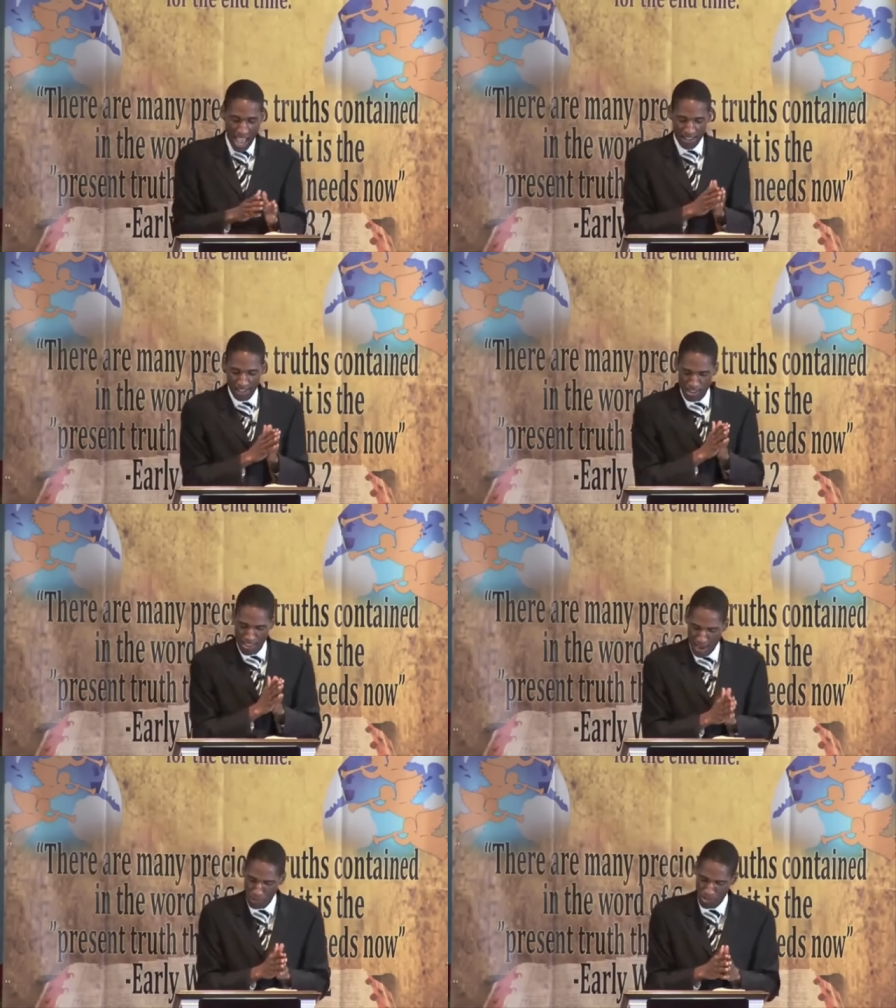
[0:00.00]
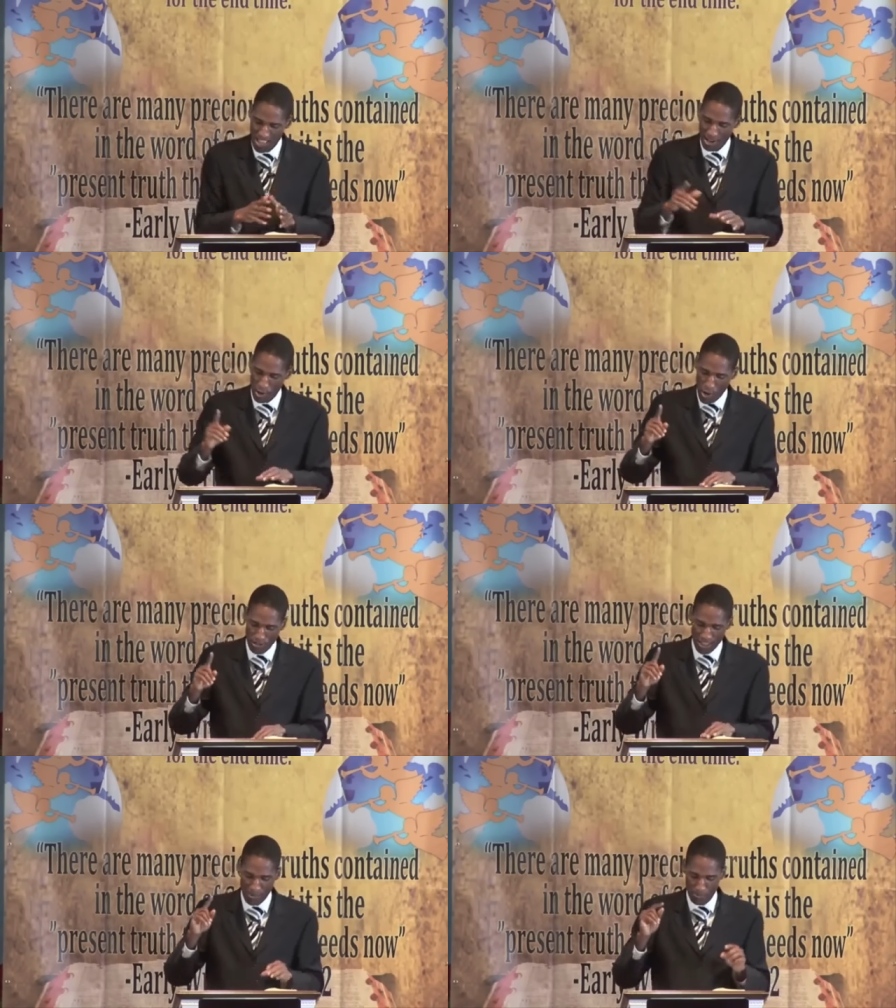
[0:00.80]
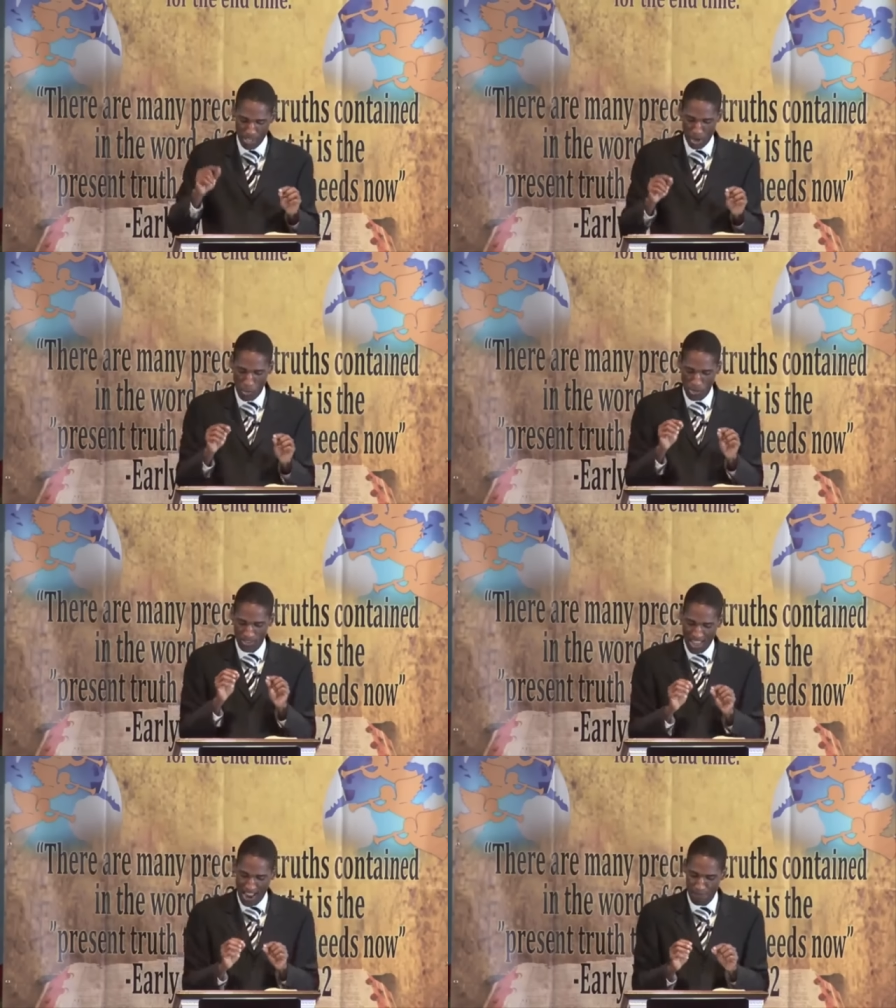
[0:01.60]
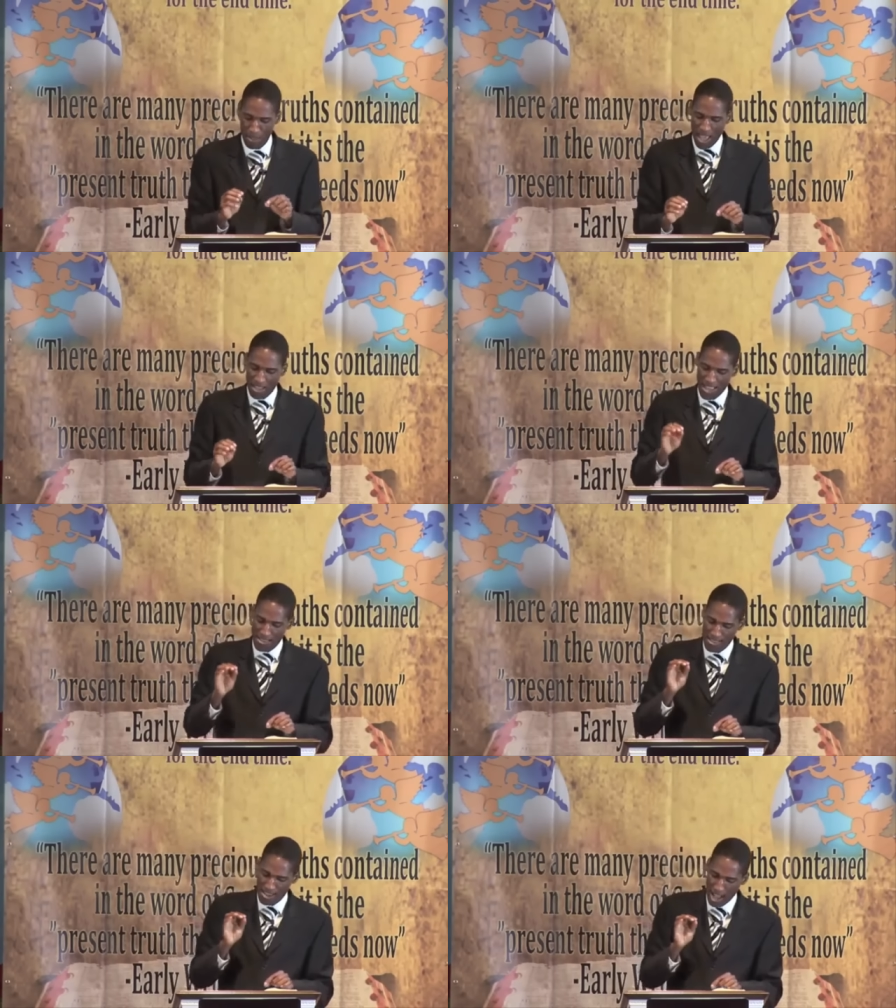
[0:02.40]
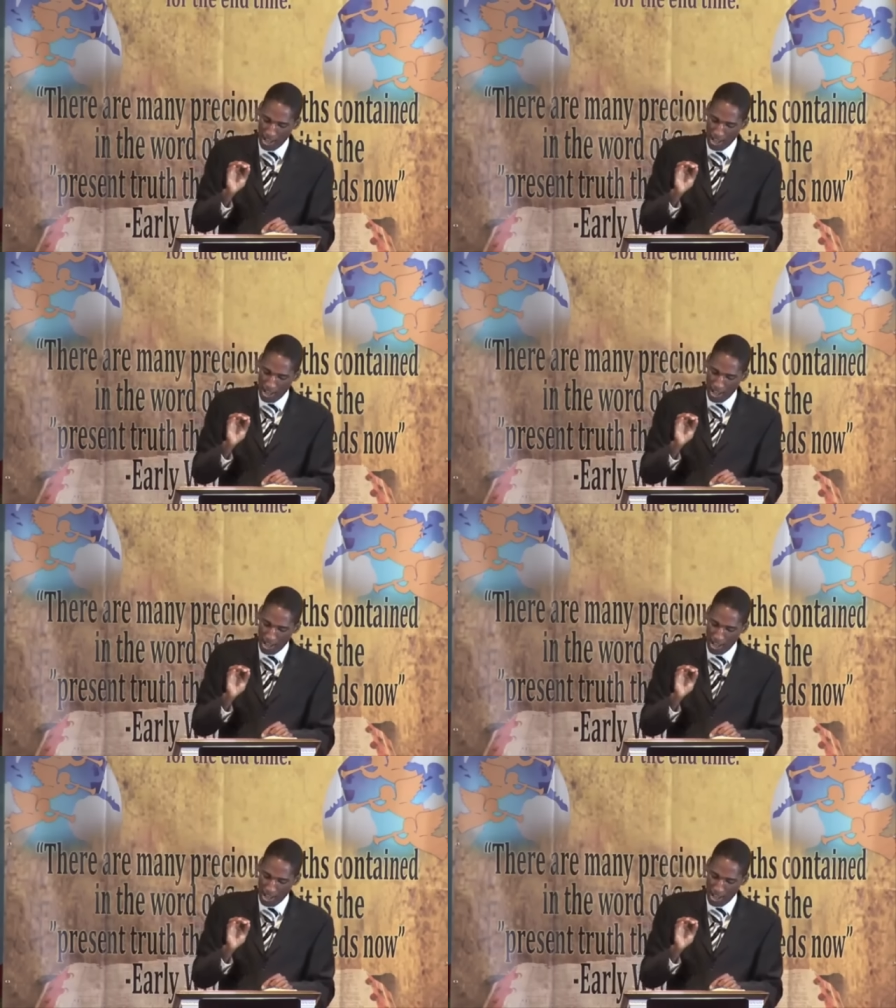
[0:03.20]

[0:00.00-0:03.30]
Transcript: and the disciples had heard that Peter was there, they sent